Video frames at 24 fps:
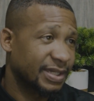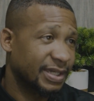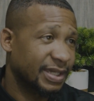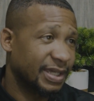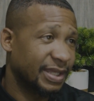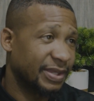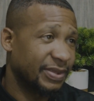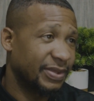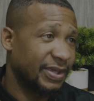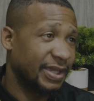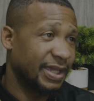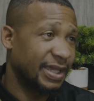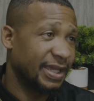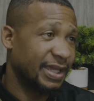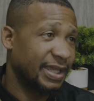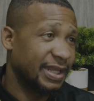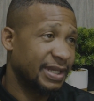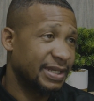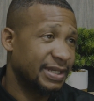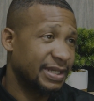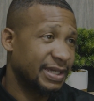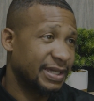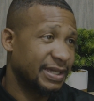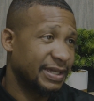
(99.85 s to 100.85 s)
and then
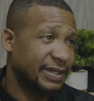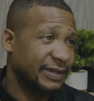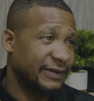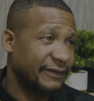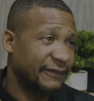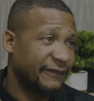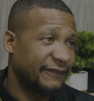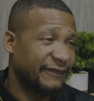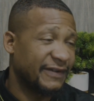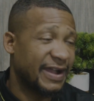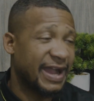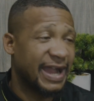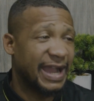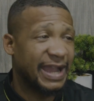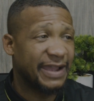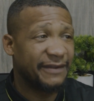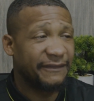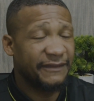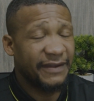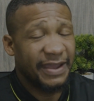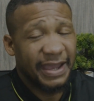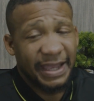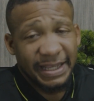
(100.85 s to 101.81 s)
5